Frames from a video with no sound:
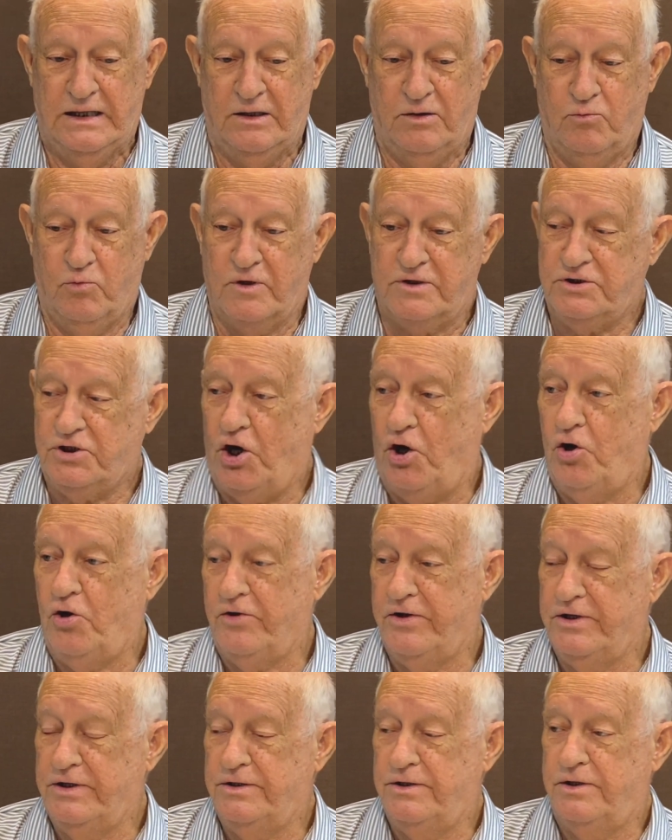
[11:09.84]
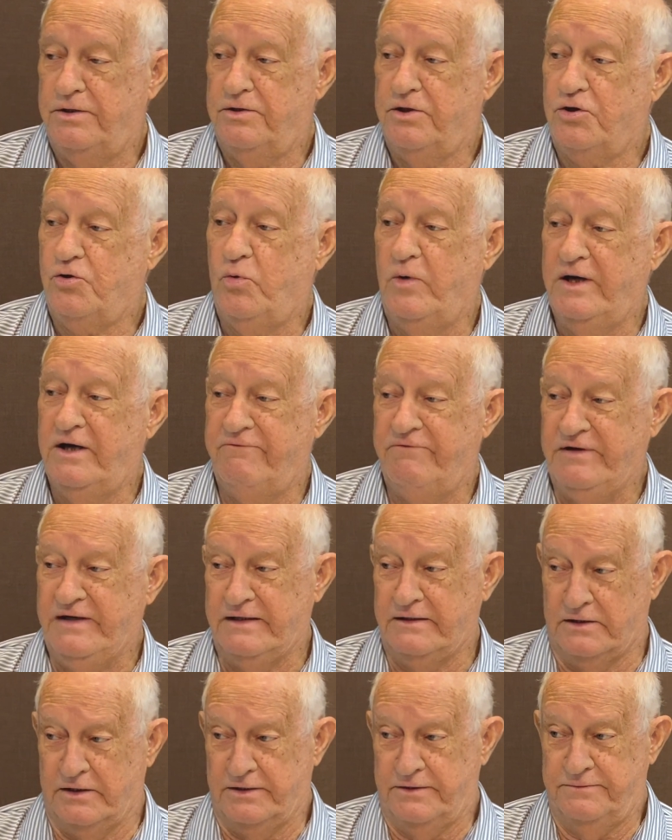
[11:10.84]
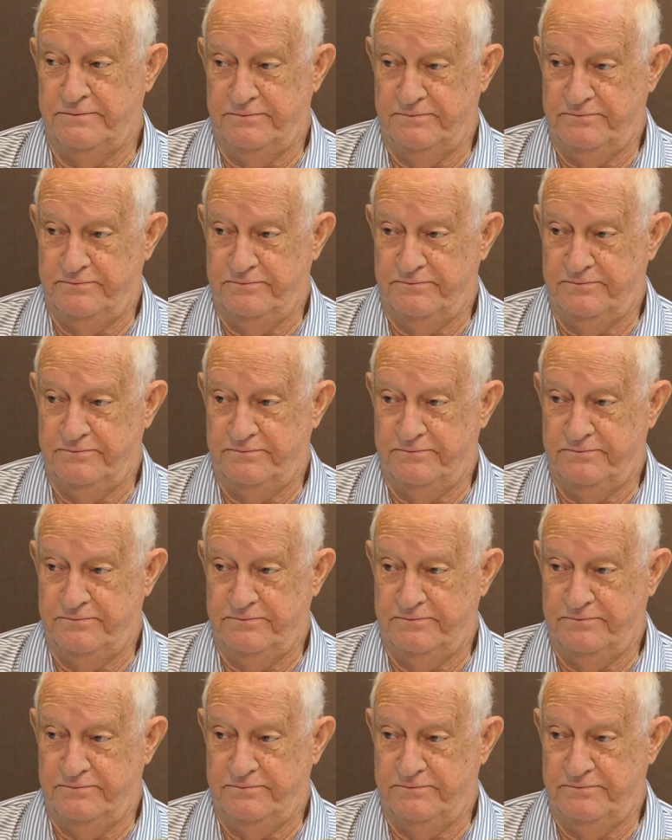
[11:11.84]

would call the Queen of England.